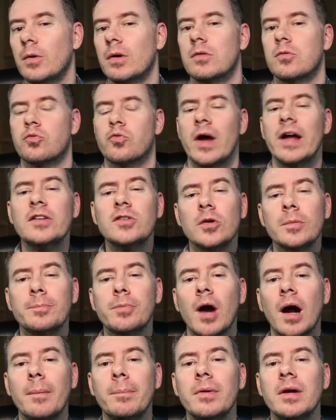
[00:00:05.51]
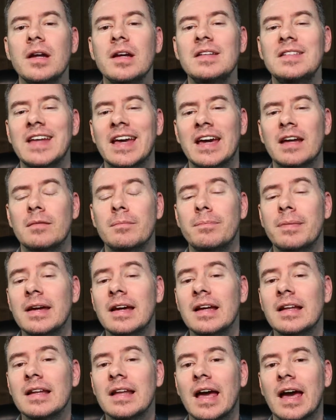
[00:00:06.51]
with rental properties and be
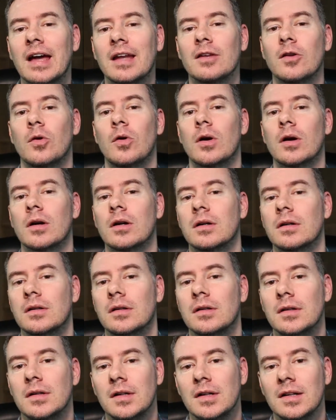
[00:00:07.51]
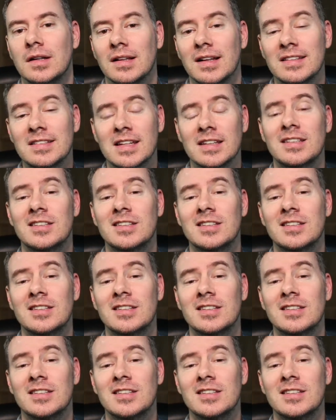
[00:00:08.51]
a landlord. Let's get